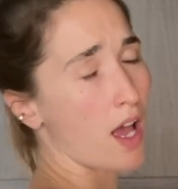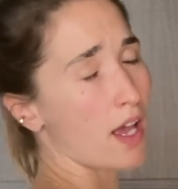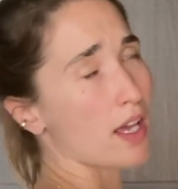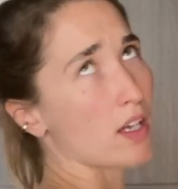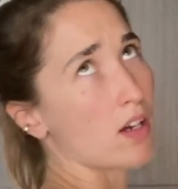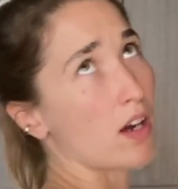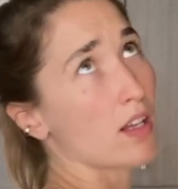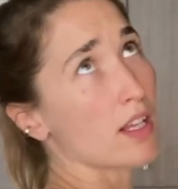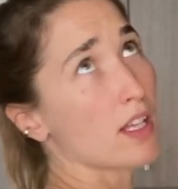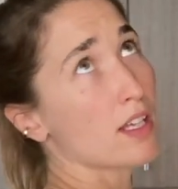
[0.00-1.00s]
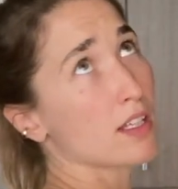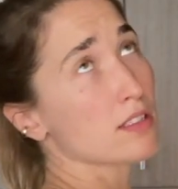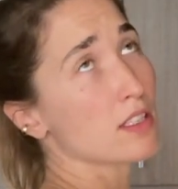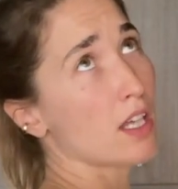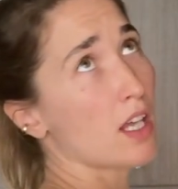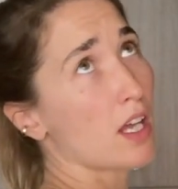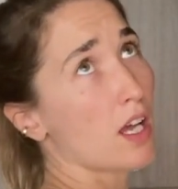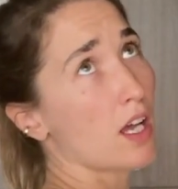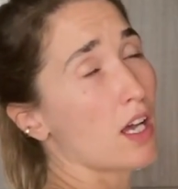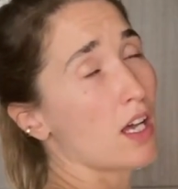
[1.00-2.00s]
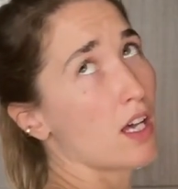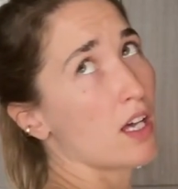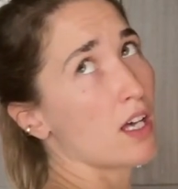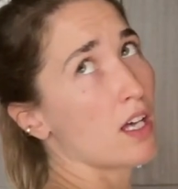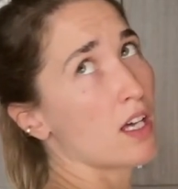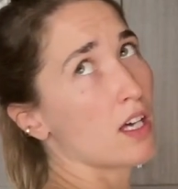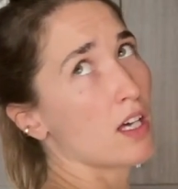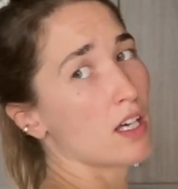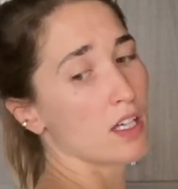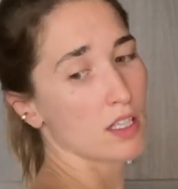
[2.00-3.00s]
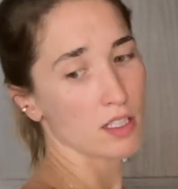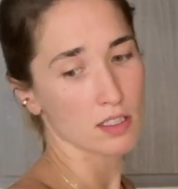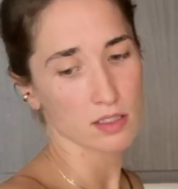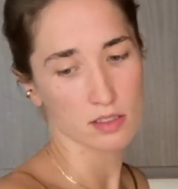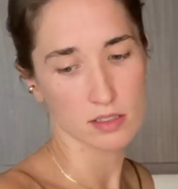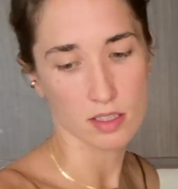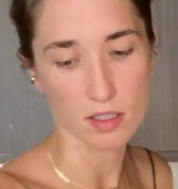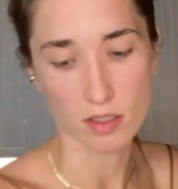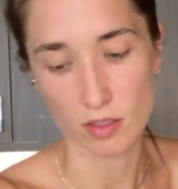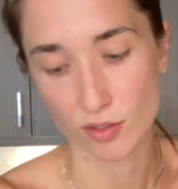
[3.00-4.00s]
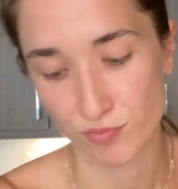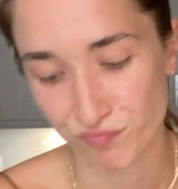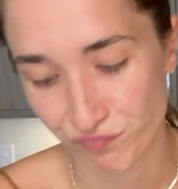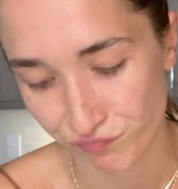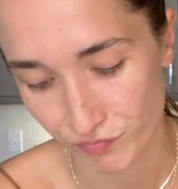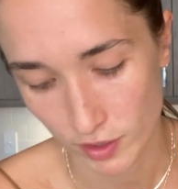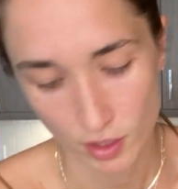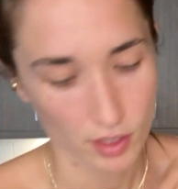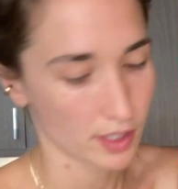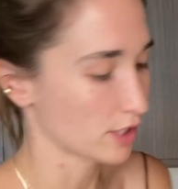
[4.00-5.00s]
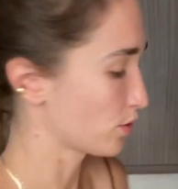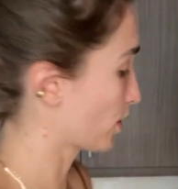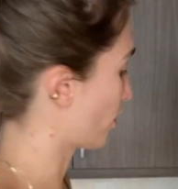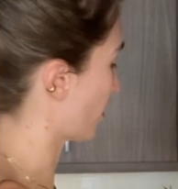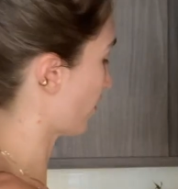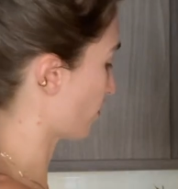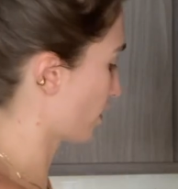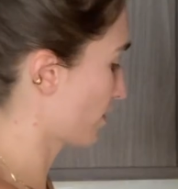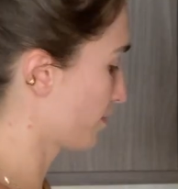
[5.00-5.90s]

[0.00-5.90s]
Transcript: and garlic is like, oh. So that's what we're going for.